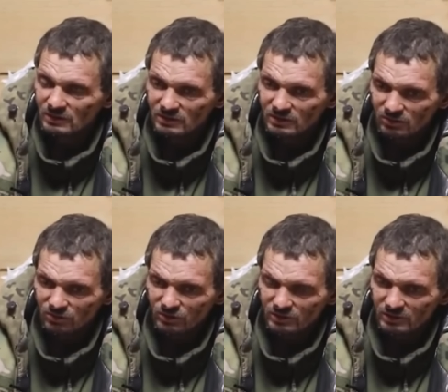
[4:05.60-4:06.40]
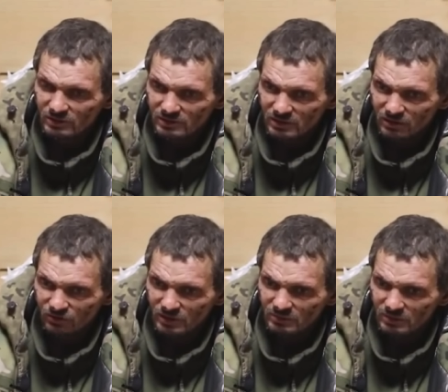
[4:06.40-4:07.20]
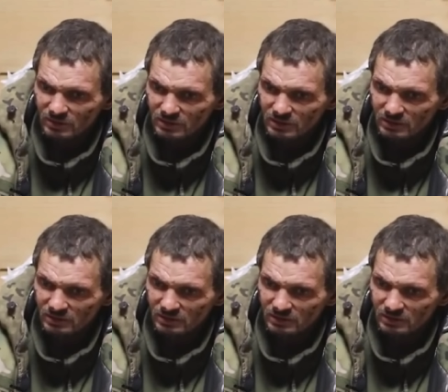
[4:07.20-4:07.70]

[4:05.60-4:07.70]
It was really scary, and I